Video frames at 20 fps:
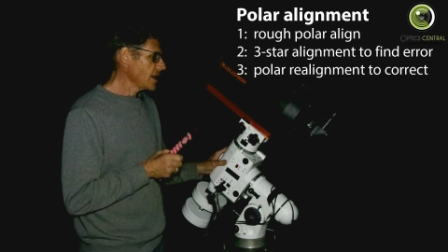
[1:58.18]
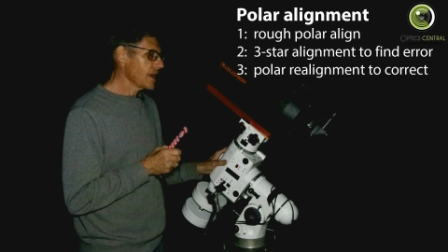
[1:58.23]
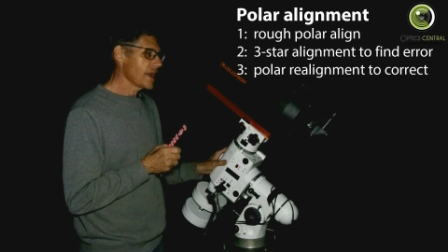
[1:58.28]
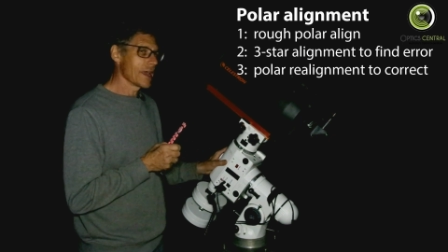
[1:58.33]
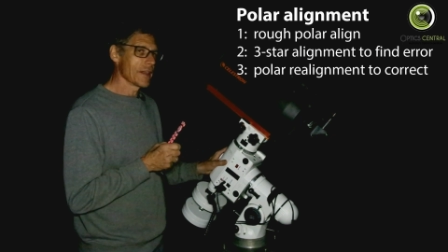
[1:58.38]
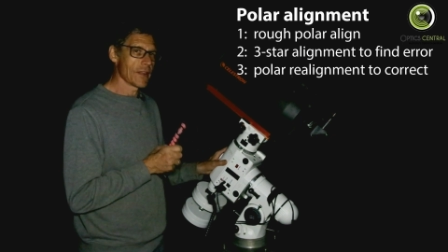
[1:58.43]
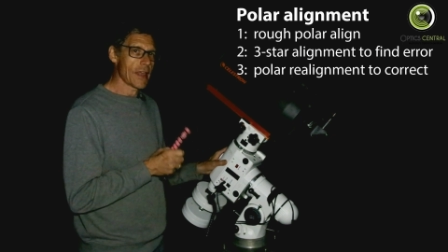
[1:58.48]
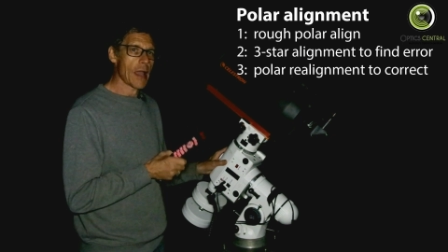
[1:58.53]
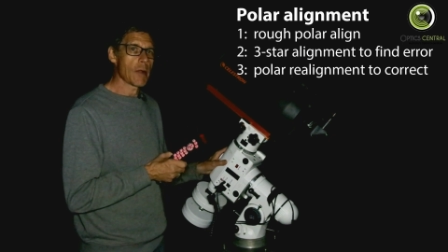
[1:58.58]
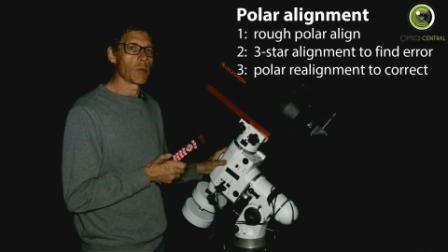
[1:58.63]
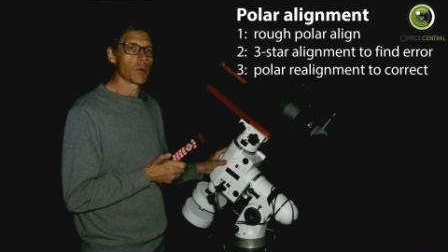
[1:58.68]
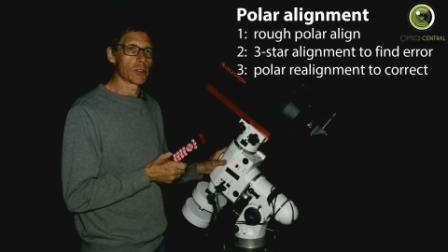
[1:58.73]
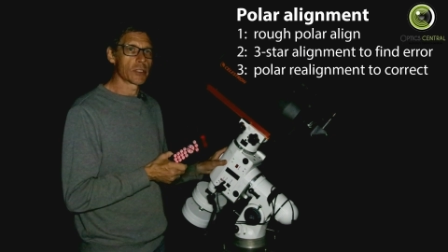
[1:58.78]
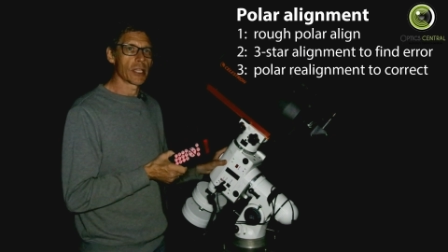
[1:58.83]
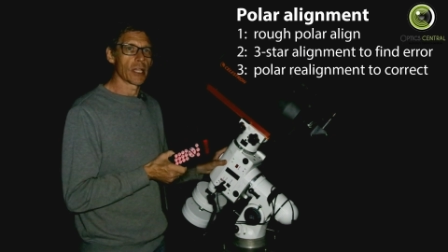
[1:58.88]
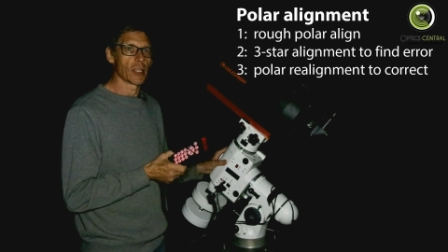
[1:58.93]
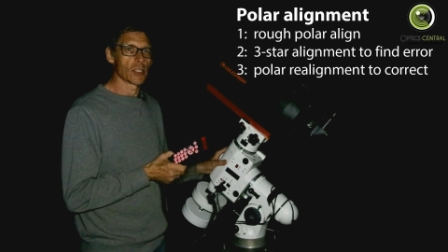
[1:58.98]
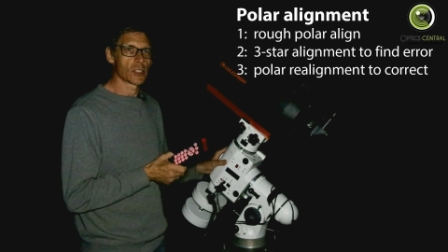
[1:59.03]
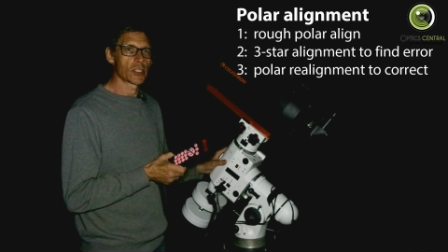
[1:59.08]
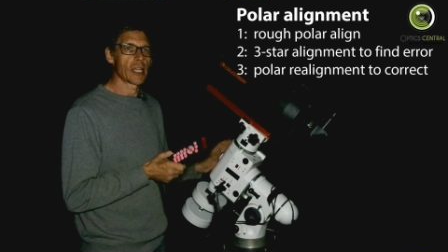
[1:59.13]
and that will
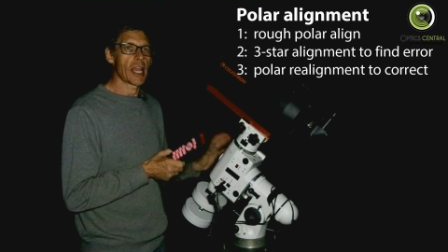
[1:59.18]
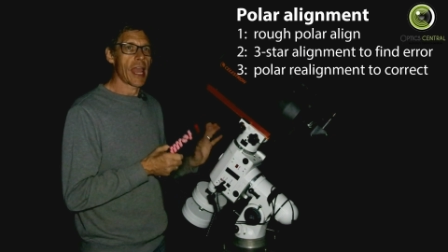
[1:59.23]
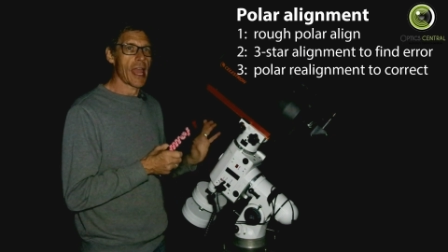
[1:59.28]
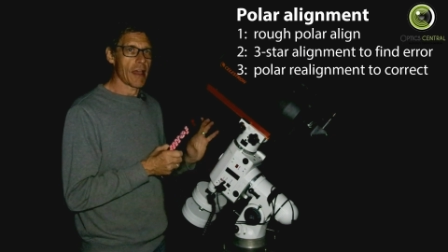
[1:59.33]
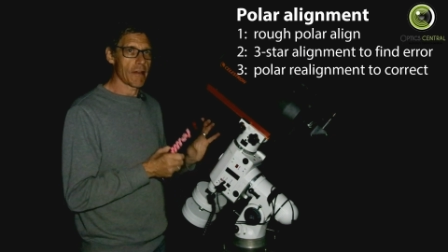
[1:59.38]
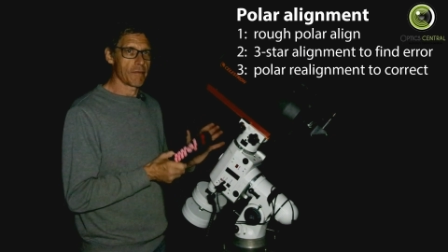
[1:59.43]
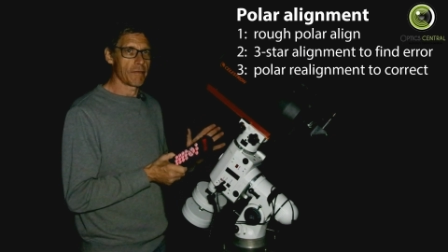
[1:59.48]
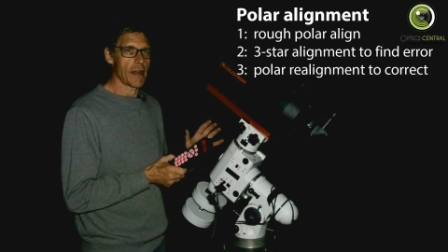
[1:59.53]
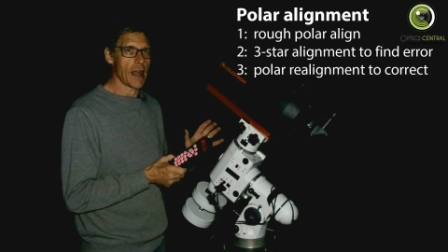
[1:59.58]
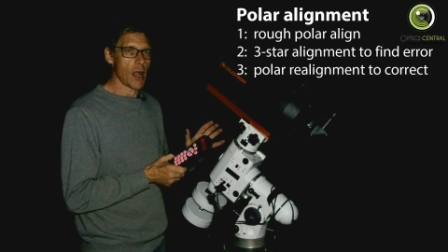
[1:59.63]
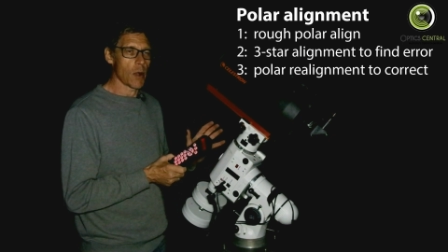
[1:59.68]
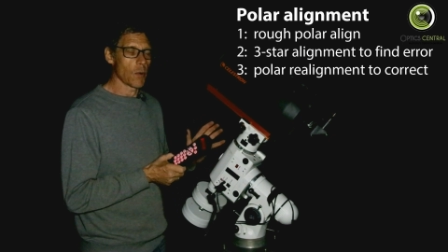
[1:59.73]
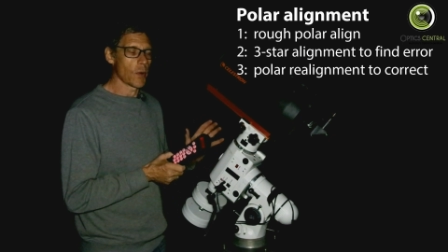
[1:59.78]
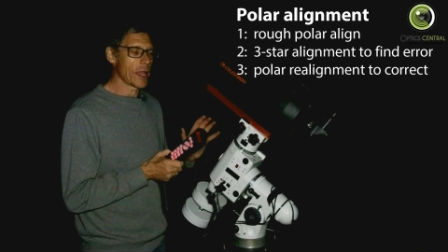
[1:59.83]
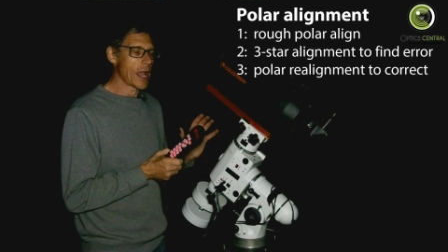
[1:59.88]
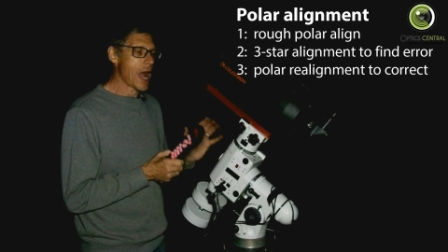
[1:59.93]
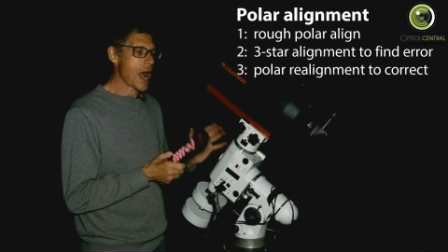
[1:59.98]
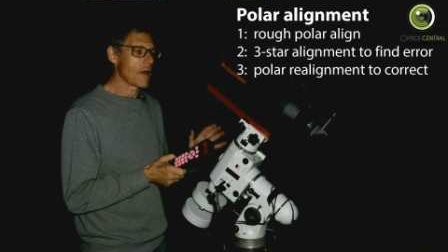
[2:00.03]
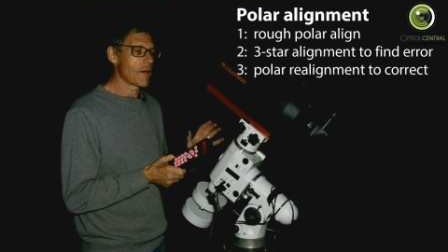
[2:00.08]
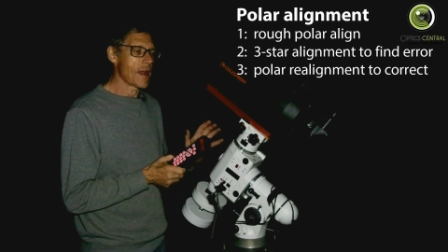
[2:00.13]
tell us how far we
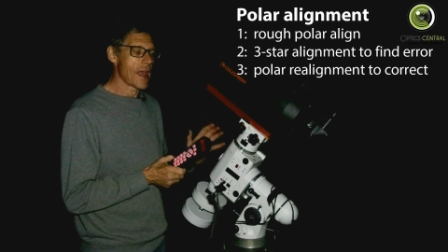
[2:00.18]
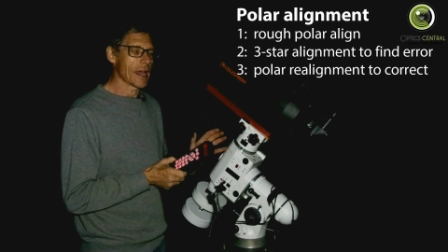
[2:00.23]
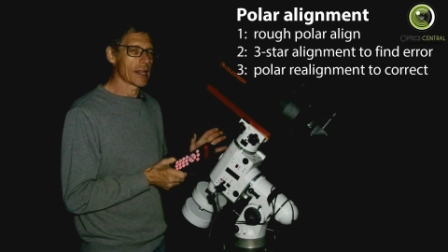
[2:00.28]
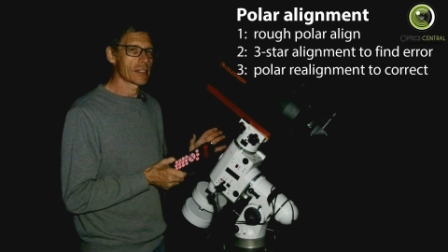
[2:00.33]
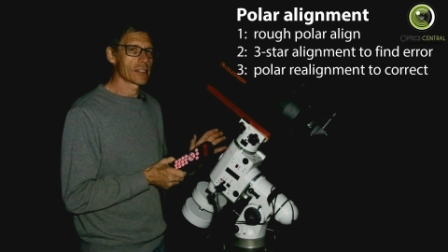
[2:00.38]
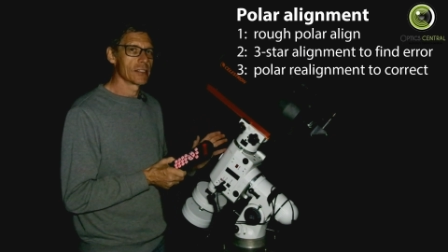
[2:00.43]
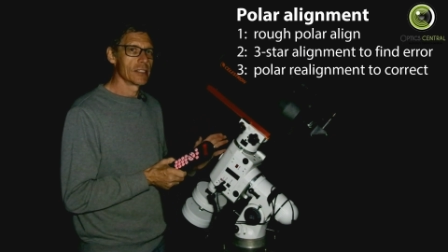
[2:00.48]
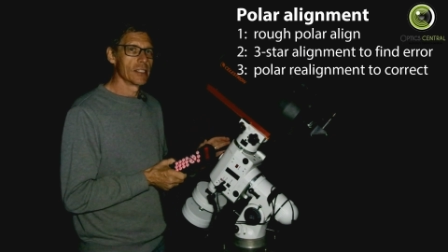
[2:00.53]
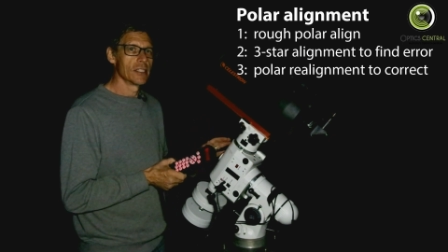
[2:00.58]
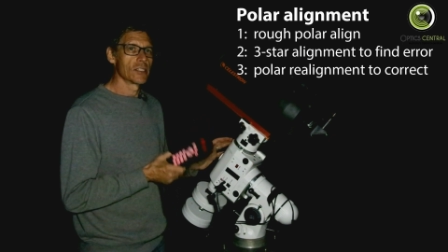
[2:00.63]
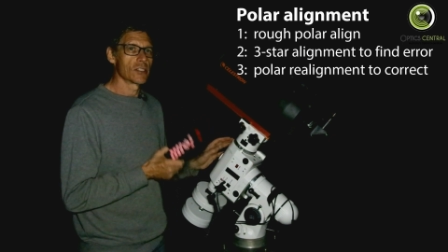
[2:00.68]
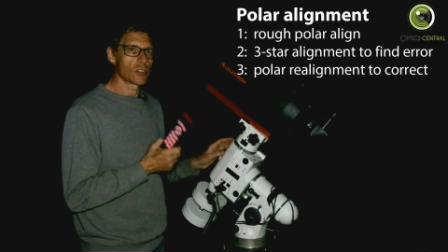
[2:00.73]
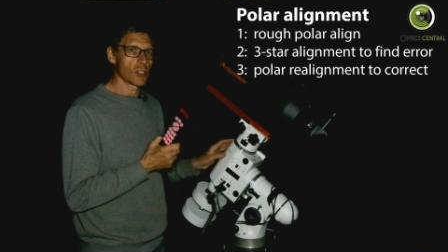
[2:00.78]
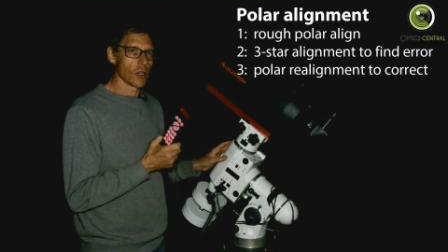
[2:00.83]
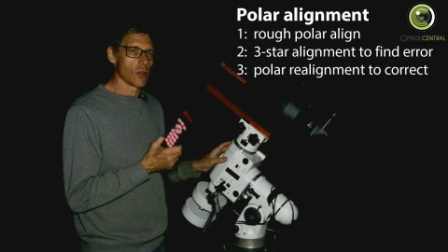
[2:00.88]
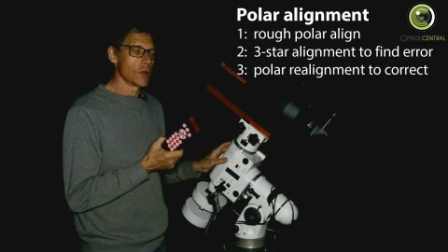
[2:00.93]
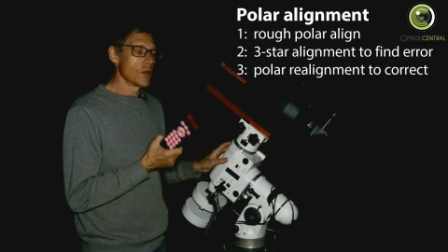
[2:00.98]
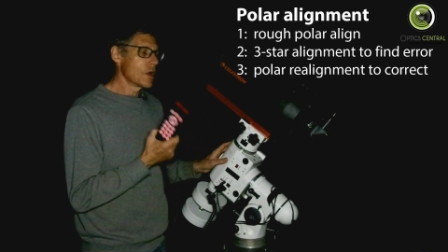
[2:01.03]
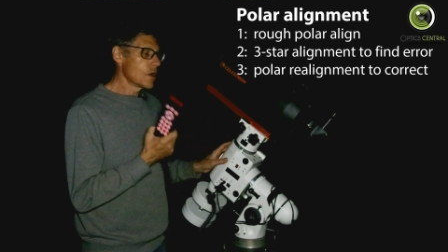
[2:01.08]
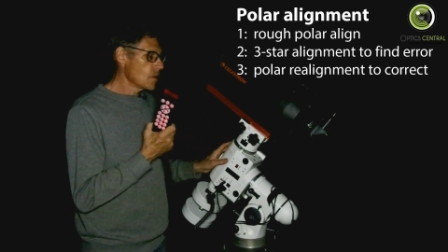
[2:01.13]
are out
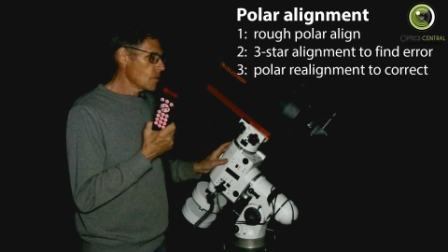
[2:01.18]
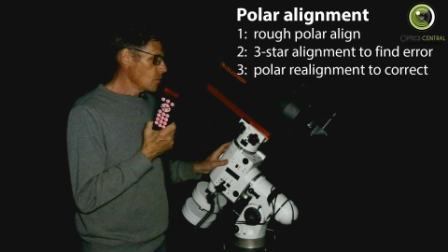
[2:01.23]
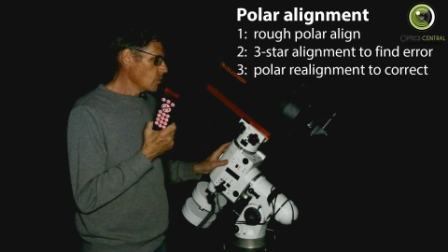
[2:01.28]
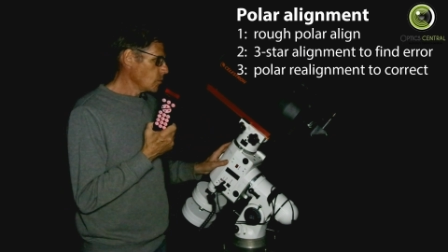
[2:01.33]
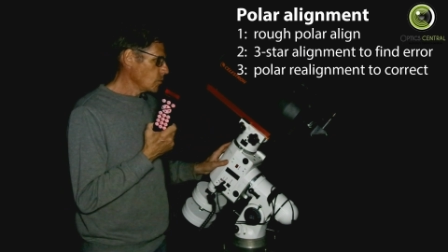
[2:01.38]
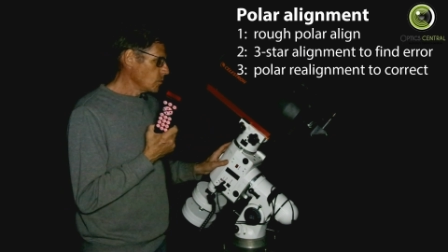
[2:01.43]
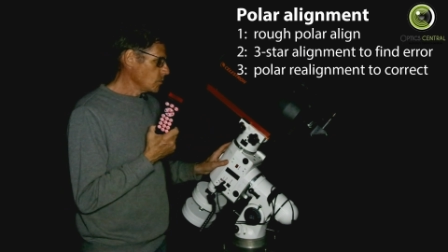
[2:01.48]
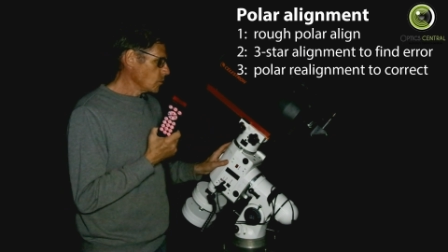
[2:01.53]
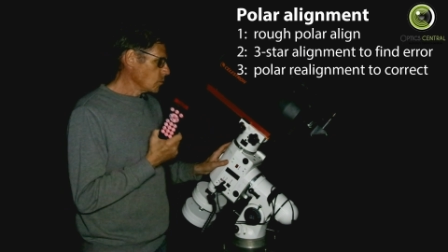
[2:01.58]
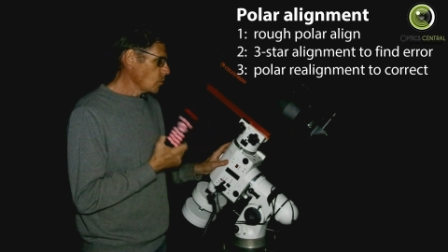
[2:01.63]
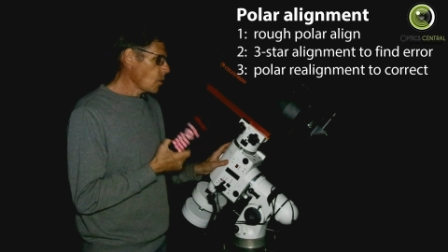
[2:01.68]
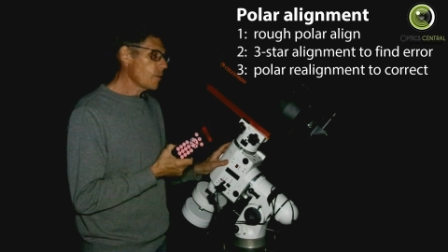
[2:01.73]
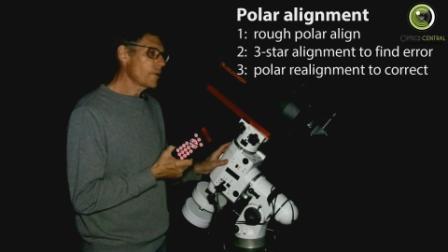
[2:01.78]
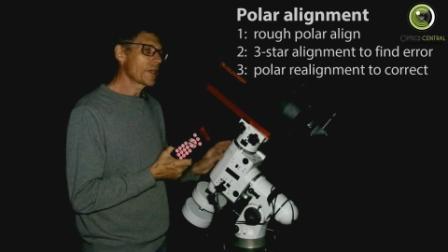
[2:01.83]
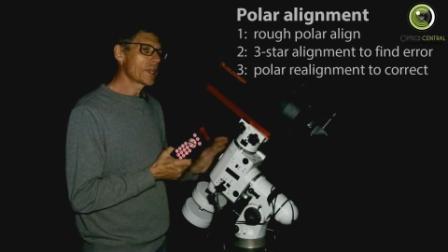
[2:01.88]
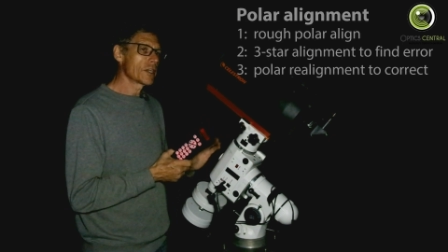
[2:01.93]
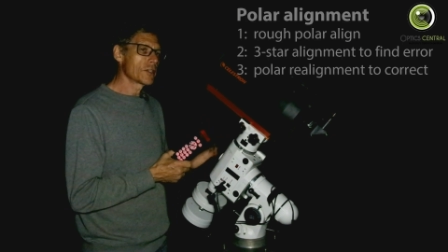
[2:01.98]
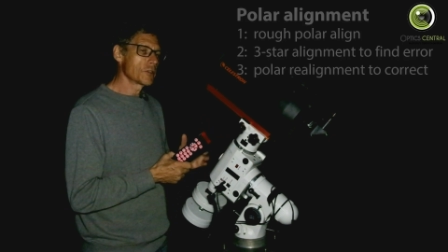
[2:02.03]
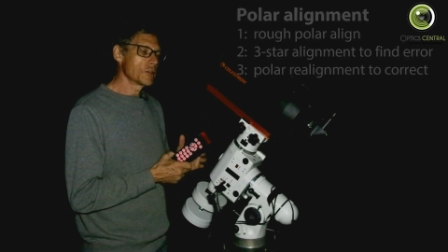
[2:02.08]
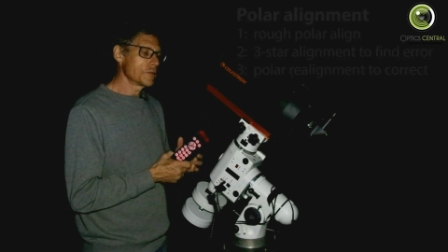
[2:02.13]
what we're
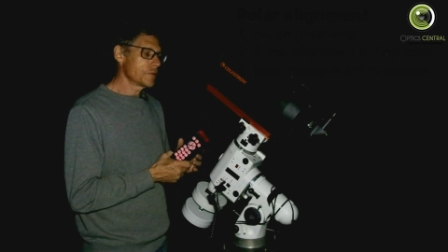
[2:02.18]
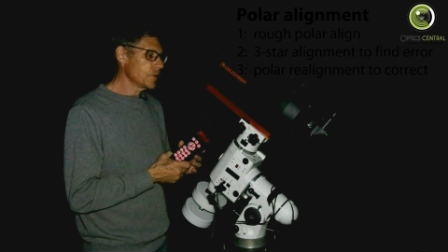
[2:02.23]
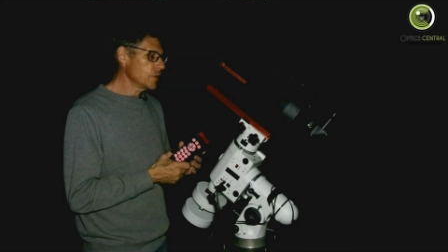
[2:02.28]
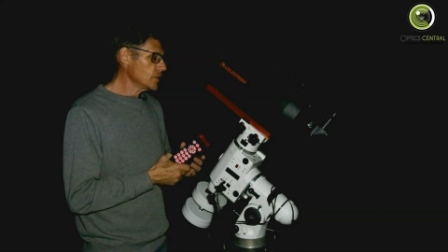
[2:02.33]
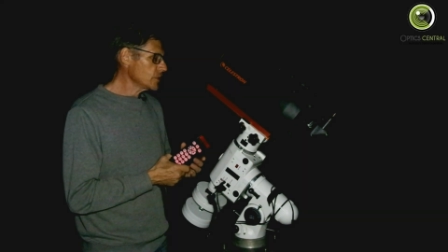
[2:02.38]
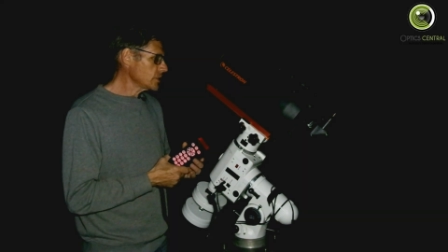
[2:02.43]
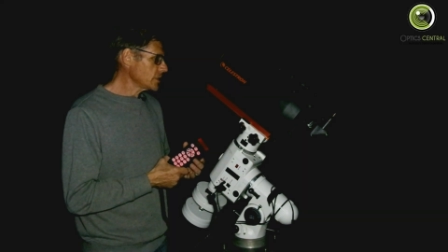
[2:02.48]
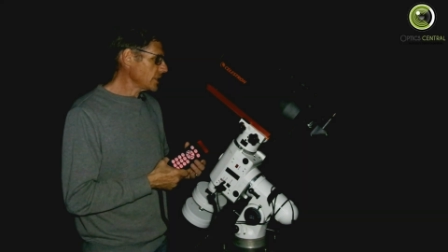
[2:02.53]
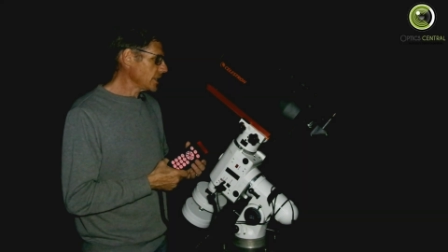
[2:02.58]
going to do first